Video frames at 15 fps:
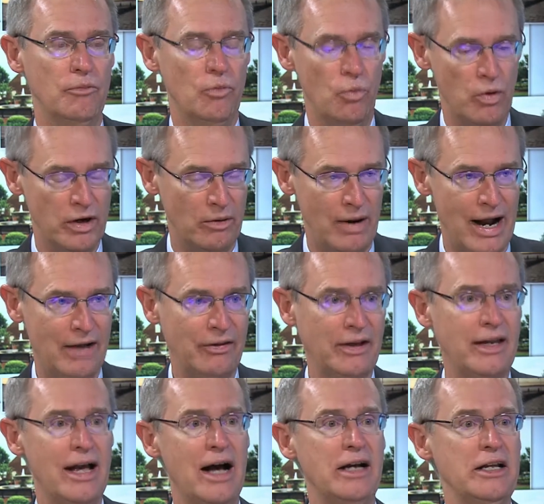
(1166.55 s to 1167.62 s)
went around the
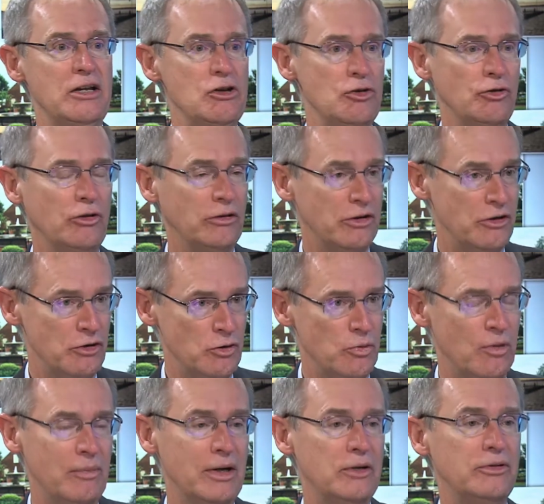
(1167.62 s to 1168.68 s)
county using their new
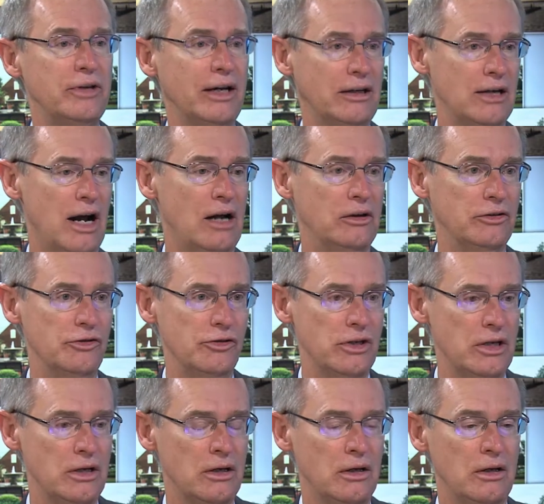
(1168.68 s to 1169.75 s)
remote
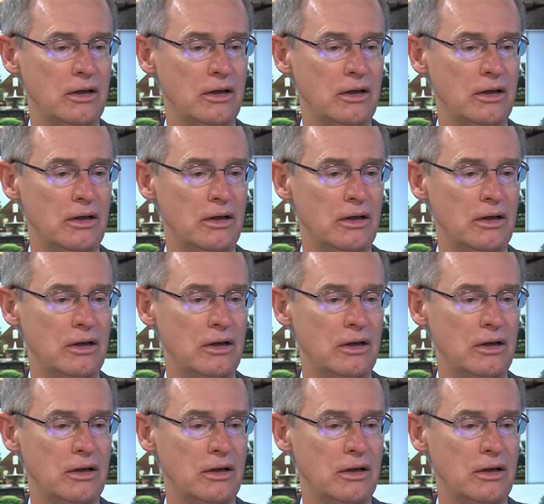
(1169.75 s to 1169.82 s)
technology.